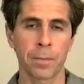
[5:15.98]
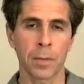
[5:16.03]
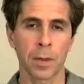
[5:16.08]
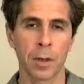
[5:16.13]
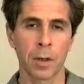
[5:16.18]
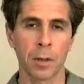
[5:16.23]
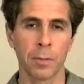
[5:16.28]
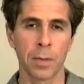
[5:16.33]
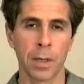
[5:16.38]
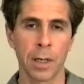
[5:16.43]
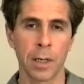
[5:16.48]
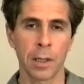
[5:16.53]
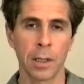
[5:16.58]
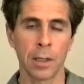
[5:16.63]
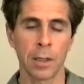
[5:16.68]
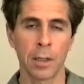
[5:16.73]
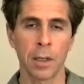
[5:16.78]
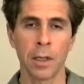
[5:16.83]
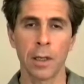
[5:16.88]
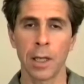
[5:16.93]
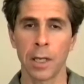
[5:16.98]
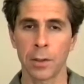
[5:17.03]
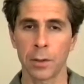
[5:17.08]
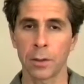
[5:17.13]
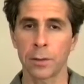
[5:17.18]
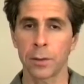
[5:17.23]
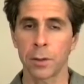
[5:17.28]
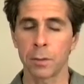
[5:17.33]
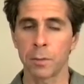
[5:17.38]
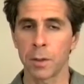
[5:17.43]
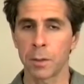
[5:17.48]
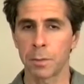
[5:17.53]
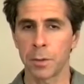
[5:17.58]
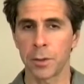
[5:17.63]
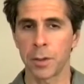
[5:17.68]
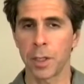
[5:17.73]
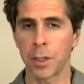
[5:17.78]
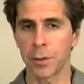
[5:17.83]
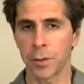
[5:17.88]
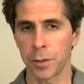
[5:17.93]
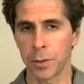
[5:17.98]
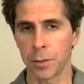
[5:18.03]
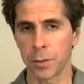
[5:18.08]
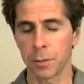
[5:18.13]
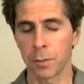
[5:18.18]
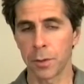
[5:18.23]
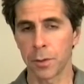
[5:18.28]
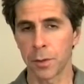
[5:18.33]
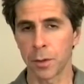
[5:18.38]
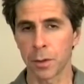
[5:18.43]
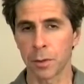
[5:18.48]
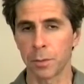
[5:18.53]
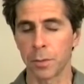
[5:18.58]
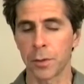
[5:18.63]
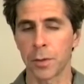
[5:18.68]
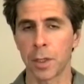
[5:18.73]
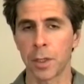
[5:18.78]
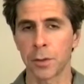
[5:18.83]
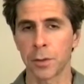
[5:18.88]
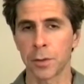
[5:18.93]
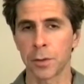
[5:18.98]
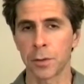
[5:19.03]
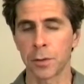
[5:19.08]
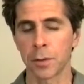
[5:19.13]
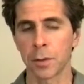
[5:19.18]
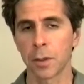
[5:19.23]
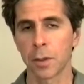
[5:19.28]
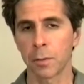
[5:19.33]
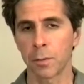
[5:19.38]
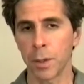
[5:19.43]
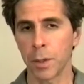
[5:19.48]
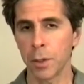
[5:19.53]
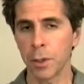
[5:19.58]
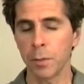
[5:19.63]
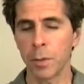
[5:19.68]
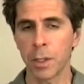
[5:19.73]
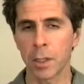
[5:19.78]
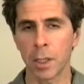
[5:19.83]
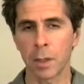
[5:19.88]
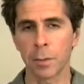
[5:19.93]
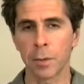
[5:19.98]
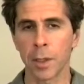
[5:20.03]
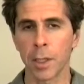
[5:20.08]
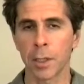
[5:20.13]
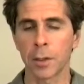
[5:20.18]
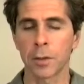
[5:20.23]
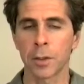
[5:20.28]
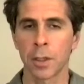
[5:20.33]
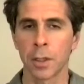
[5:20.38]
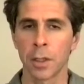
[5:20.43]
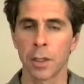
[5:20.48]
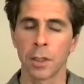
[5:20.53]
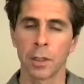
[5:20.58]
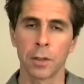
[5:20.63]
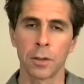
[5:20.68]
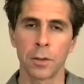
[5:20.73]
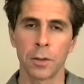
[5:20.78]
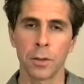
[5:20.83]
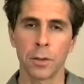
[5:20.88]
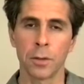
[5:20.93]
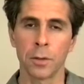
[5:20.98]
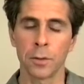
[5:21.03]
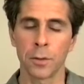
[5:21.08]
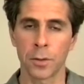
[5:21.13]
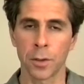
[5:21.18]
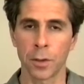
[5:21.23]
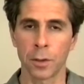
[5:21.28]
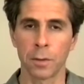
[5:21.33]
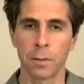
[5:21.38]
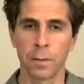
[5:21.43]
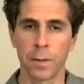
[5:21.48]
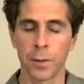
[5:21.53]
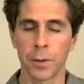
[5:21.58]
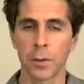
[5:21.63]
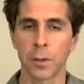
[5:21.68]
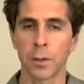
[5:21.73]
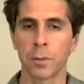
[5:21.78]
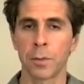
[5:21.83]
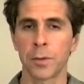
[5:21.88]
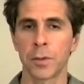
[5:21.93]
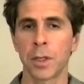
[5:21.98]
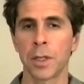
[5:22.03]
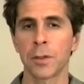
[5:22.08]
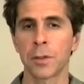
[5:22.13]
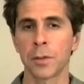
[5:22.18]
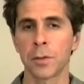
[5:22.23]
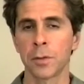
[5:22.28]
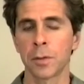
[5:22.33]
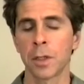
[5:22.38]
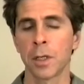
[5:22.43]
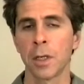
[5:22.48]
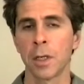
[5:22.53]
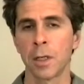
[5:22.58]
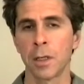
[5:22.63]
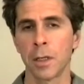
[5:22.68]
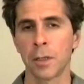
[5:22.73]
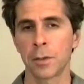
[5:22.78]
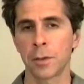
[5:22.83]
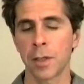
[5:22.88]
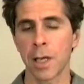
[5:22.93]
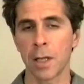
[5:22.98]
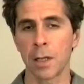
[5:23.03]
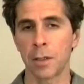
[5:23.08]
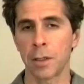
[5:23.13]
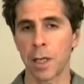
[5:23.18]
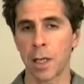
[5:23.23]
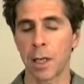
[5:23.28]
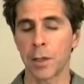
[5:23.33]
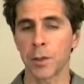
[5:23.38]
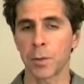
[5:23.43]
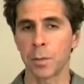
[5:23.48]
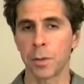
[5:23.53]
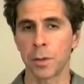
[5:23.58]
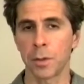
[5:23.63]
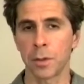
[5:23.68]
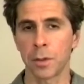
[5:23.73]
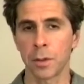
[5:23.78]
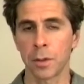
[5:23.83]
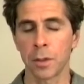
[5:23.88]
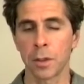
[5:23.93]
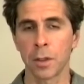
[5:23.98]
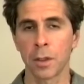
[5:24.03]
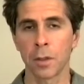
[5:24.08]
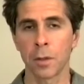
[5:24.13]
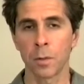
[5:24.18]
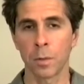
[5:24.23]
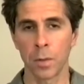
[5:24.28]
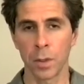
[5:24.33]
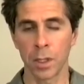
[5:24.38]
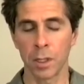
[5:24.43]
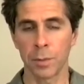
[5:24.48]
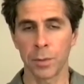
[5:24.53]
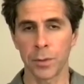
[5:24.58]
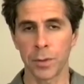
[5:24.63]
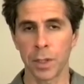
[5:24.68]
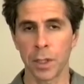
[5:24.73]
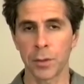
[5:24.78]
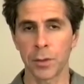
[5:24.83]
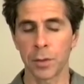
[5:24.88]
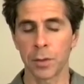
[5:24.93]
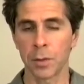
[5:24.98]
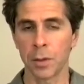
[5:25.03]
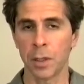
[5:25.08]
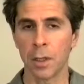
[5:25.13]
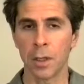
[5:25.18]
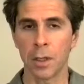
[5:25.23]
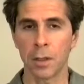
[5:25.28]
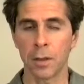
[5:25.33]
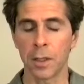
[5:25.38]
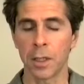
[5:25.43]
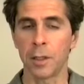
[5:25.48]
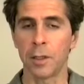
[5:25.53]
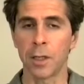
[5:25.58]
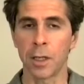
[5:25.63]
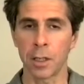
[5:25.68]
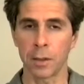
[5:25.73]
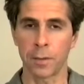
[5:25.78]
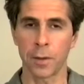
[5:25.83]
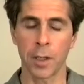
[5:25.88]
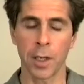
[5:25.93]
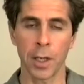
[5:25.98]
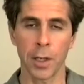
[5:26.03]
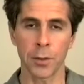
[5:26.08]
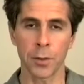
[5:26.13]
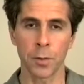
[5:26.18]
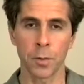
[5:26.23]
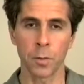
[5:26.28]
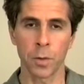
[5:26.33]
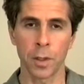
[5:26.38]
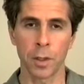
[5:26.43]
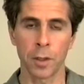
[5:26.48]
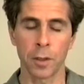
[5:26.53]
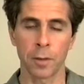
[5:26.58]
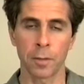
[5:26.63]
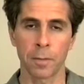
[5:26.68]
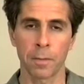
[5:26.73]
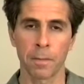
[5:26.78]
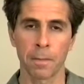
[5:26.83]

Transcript: our body and also with possessions, with certain possessions. We do become linked to certain physical possessions. It's that attachment with the possession, the identification with it,